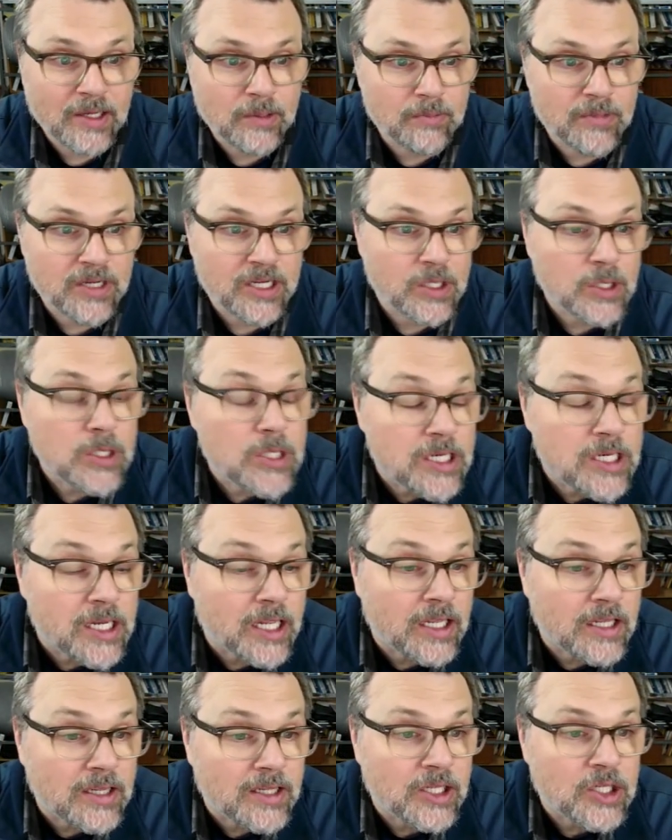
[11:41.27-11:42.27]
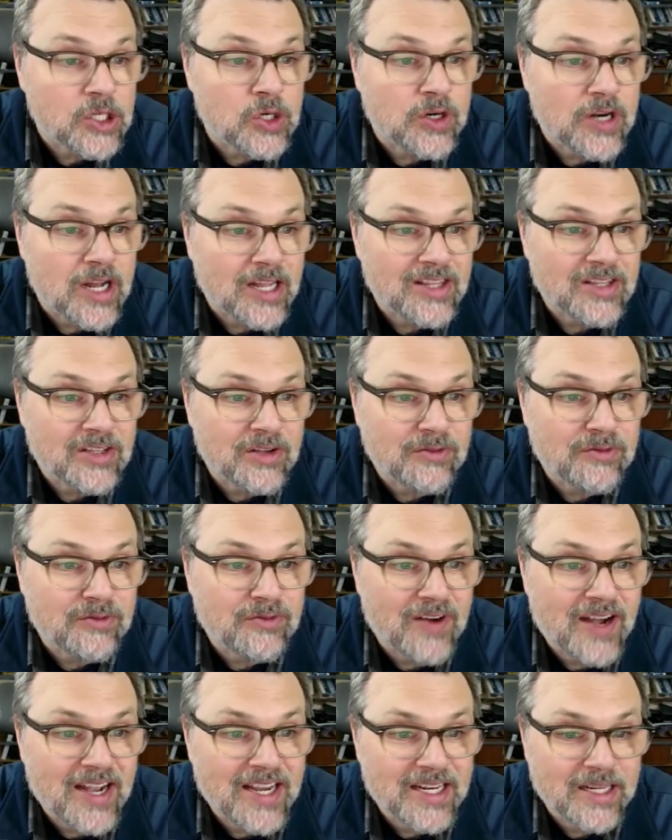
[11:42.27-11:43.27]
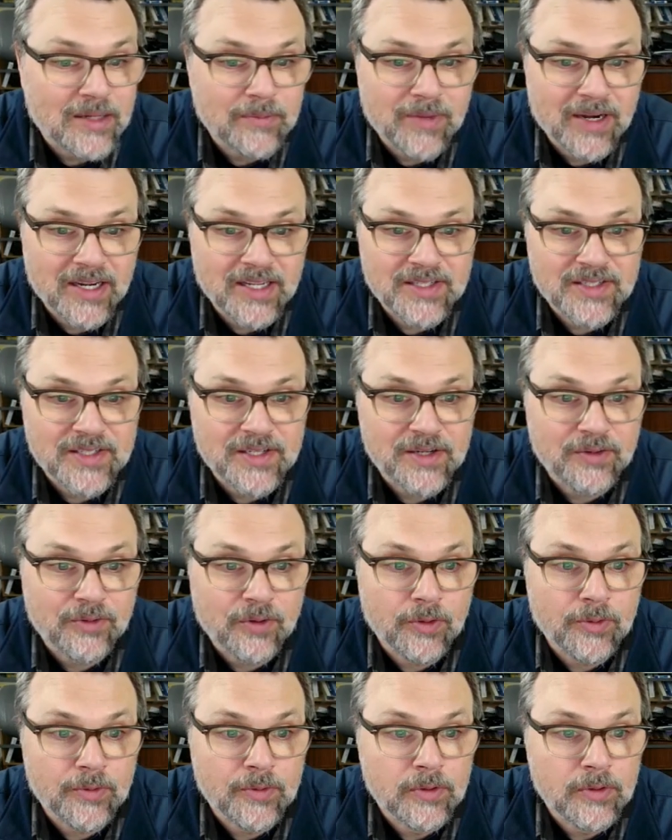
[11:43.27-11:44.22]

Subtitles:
meaning that you're not dividing by 0.